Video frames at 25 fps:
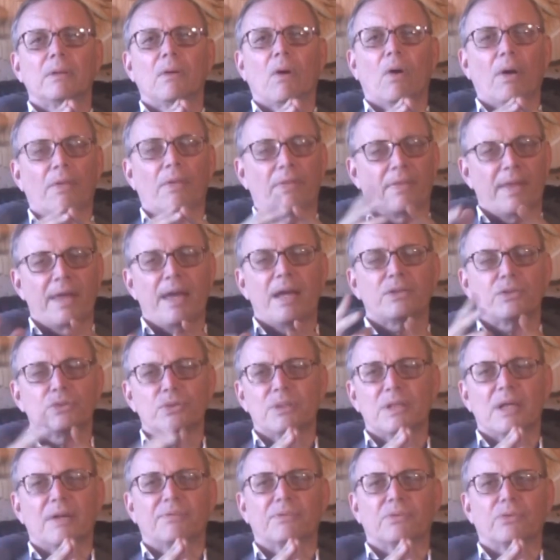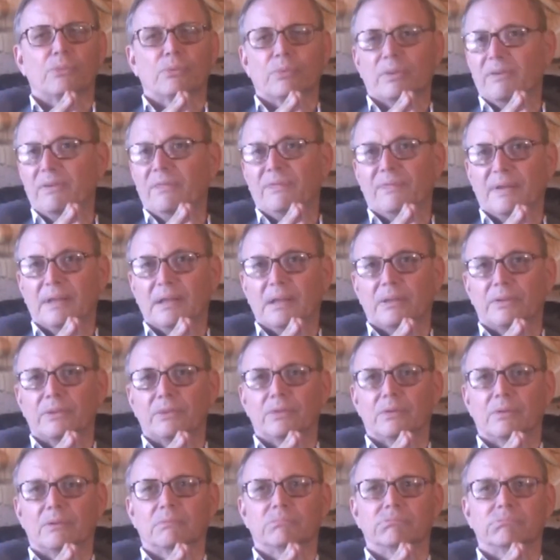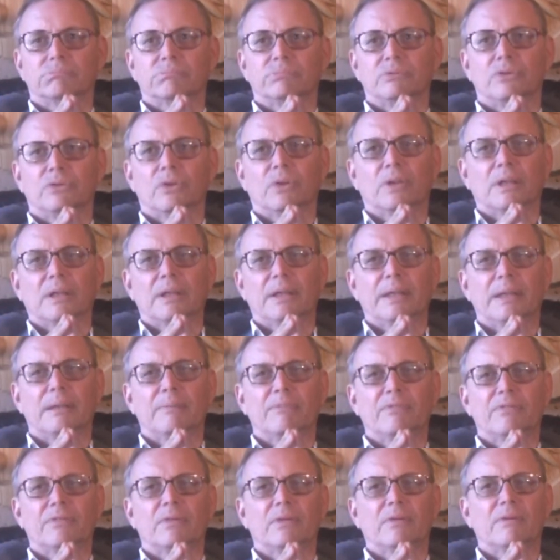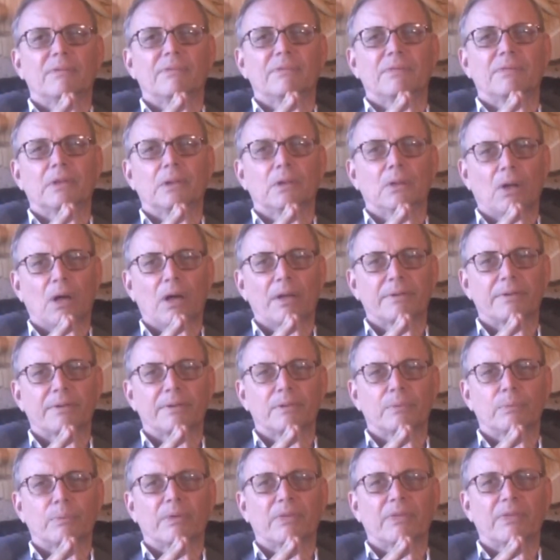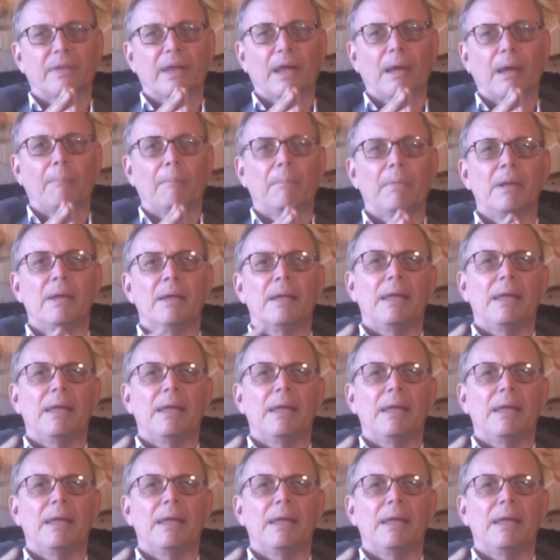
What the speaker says: On that, you have to refile your claim for losses with them.